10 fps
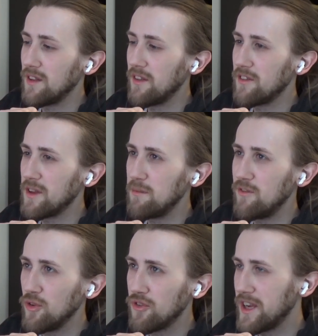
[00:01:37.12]
I think that was at
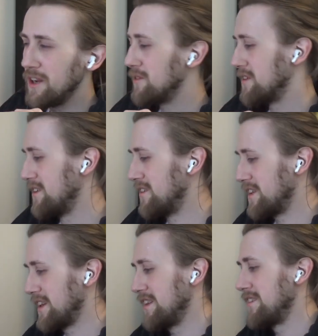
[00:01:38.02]
14, was it? Oh,
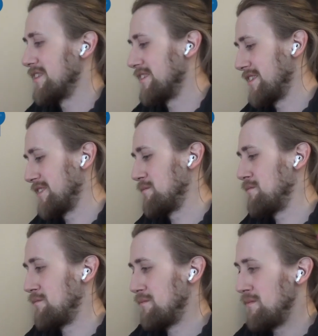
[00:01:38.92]
Jesus, that's
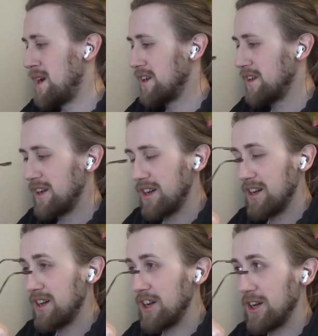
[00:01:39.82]
mad.
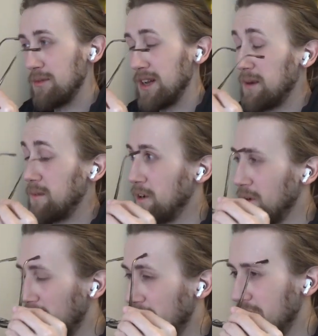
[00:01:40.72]
Uh, but yeah,
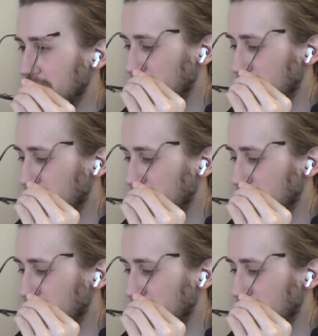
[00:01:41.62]
anyway, let's do